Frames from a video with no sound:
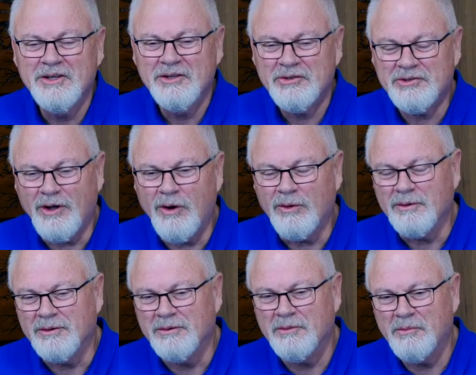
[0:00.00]
So,
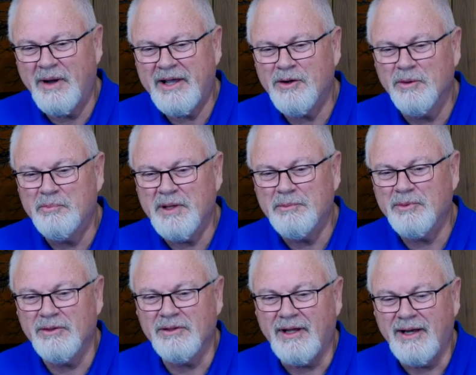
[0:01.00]
Michael,
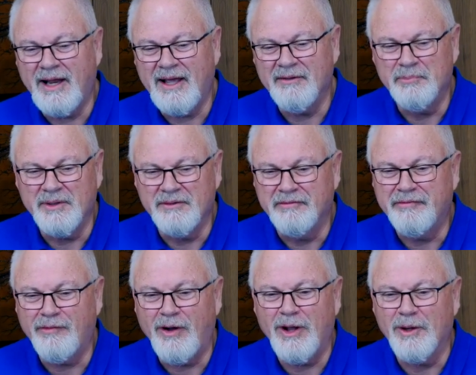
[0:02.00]
people that have been
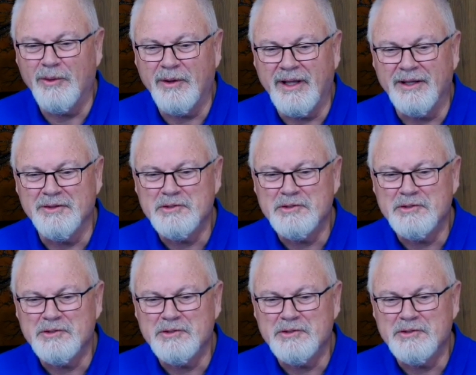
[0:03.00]
following